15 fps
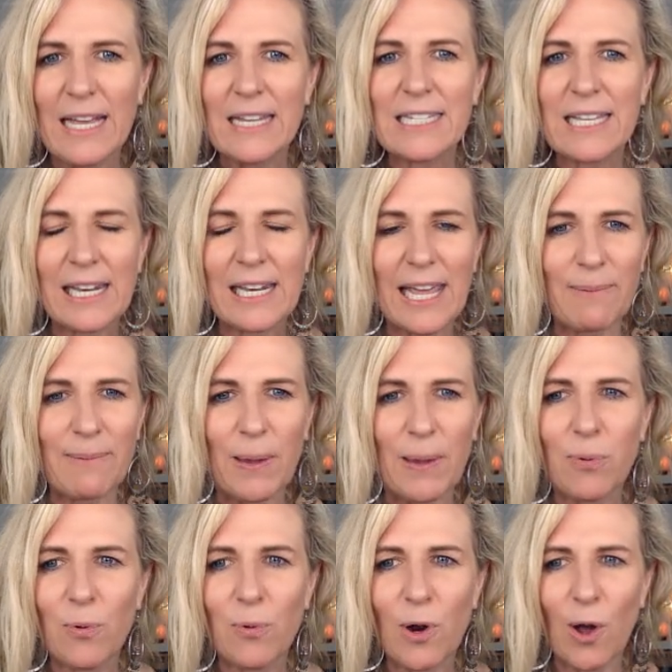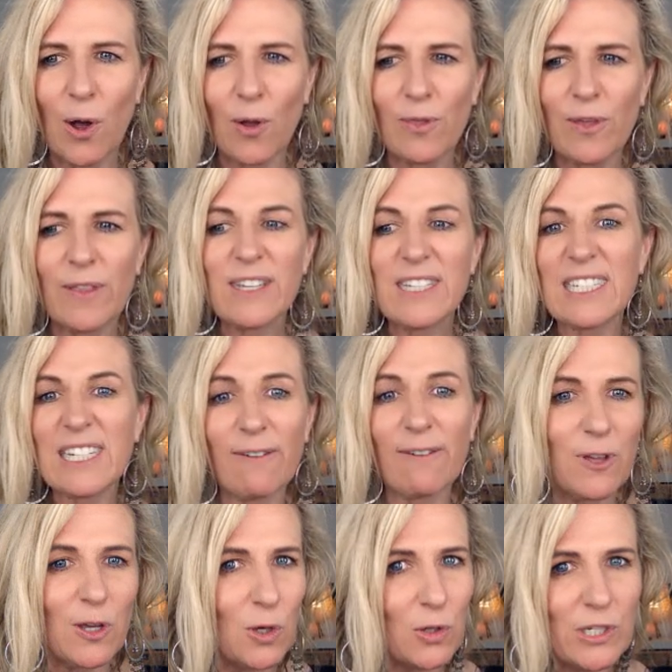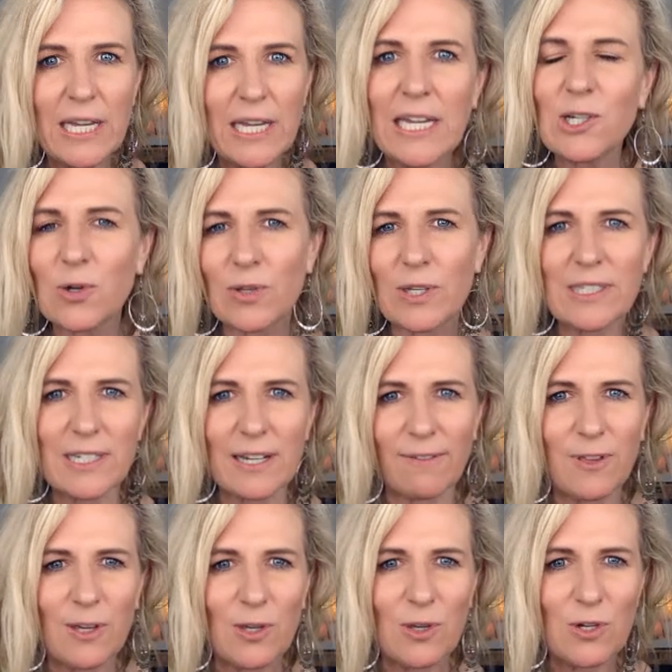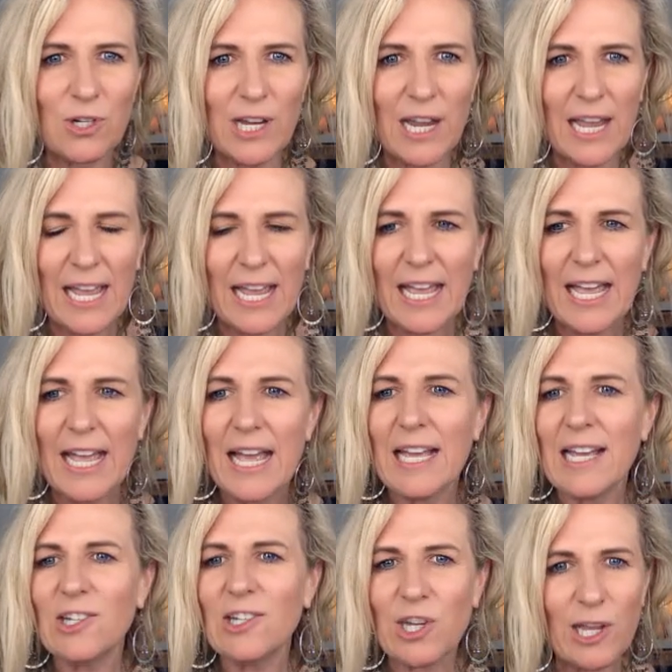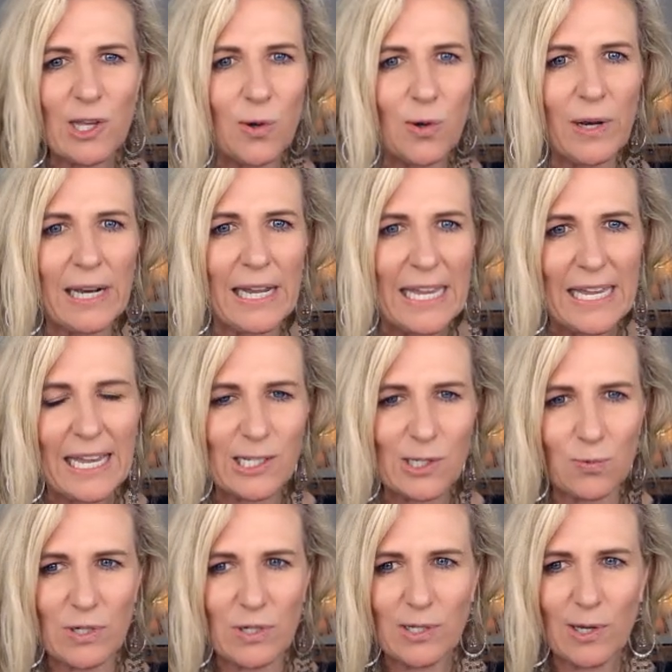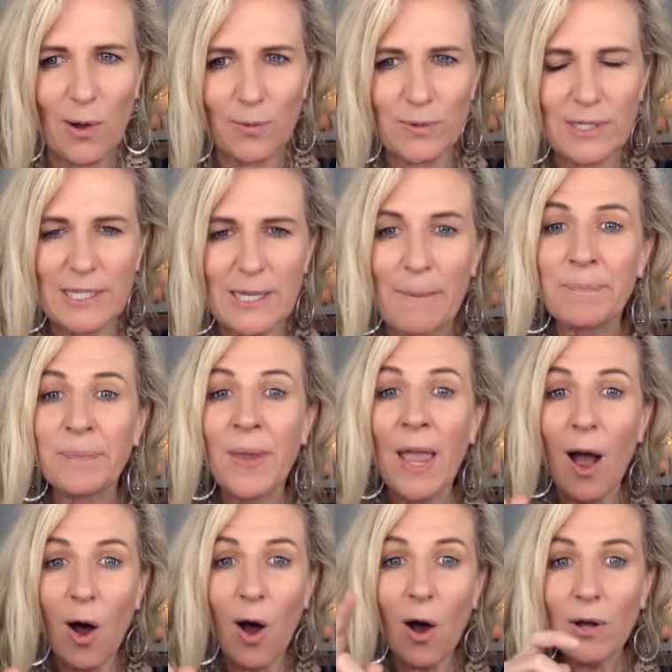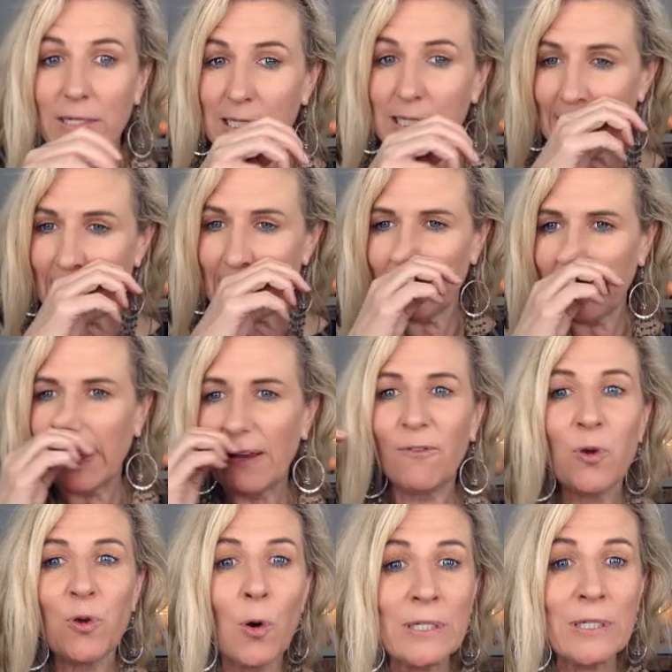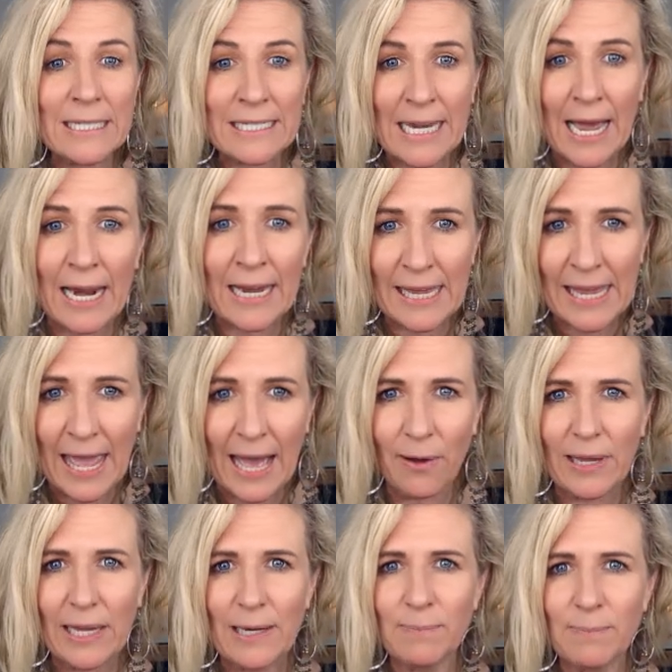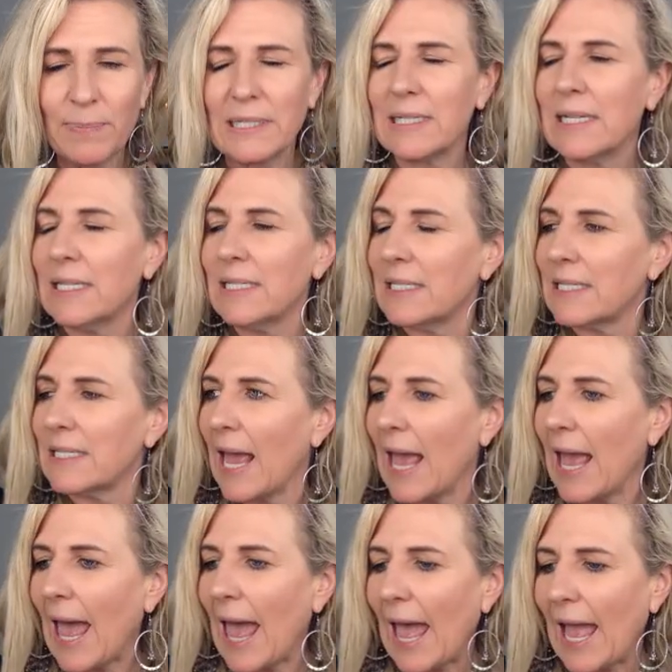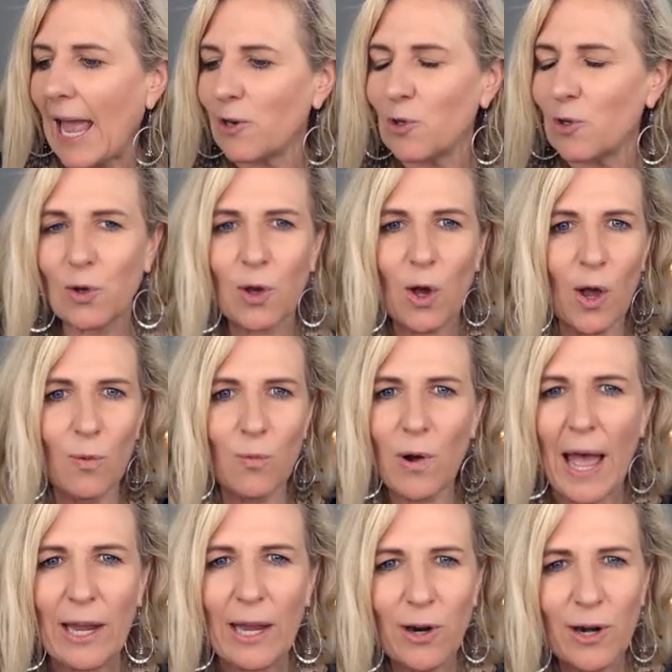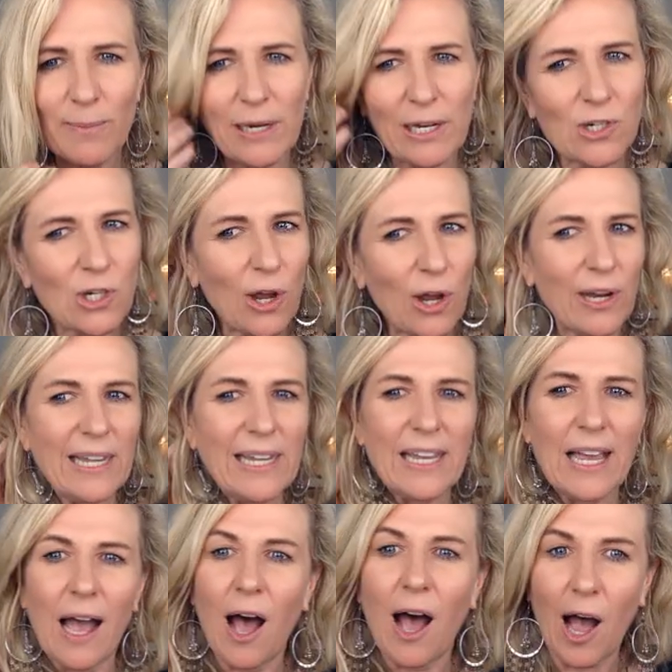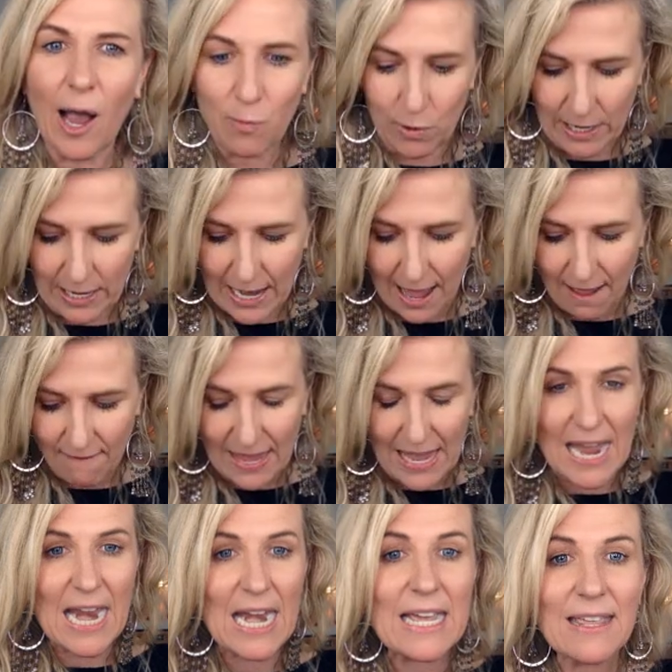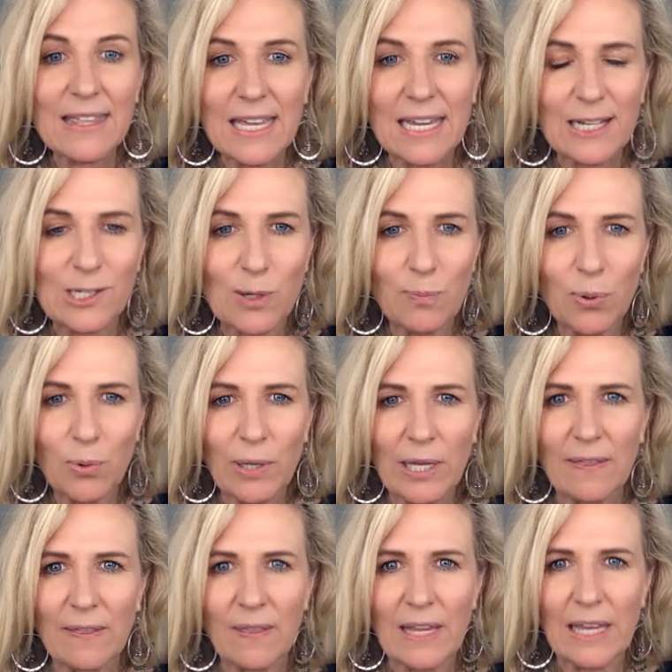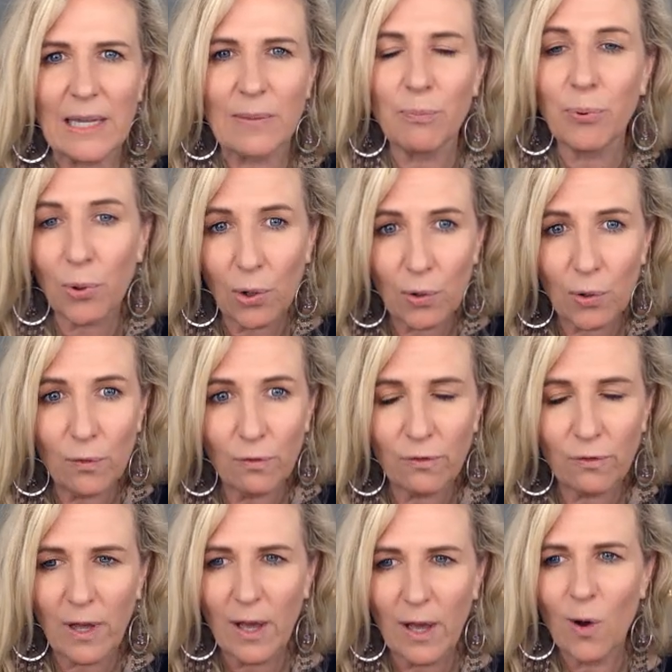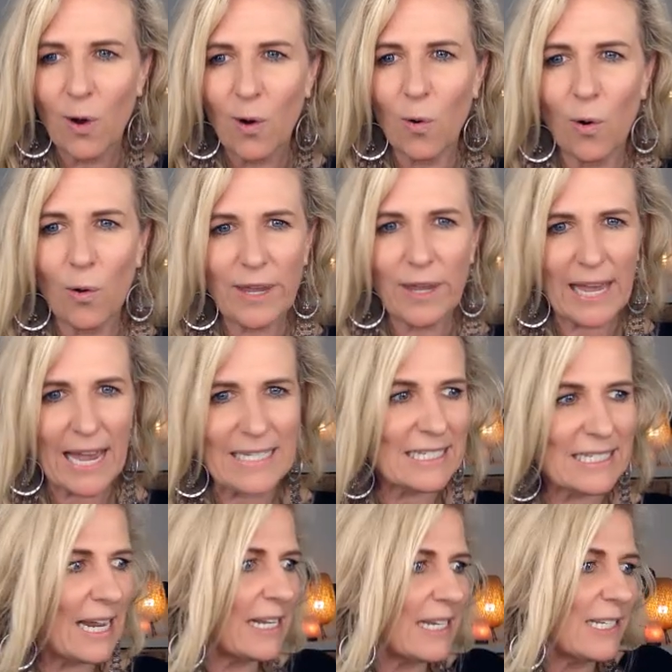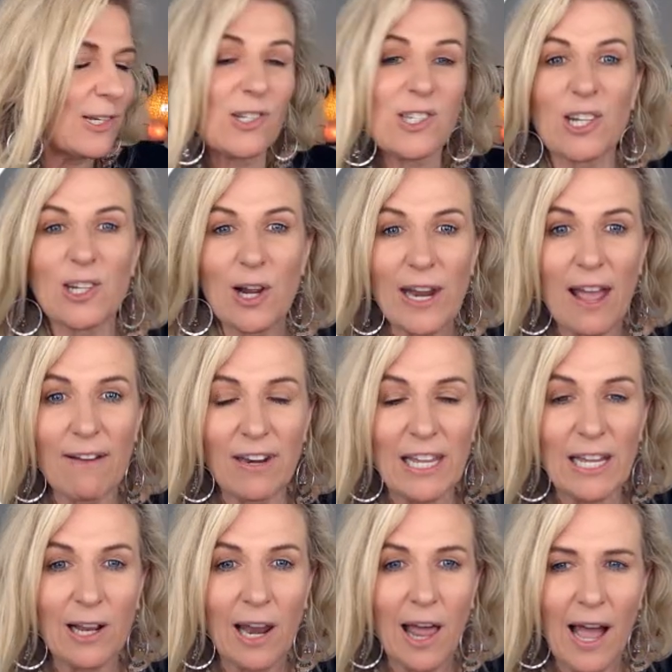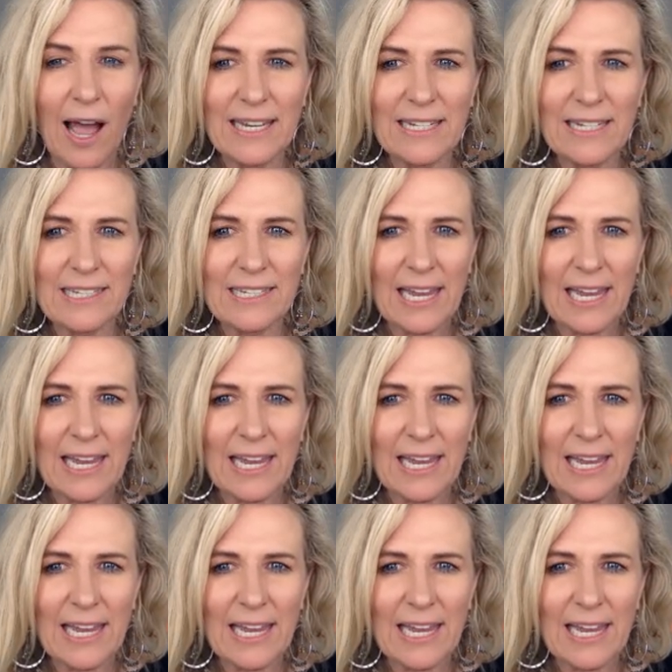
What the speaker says: to let people know that the stuff that you teach or the stuff that you share genuinely gets results. hot tip, if you're starting out in business and you go, well, hang on a minute, Jody, I wouldn't have anything to put in the proof or the case studies because I don't have any clients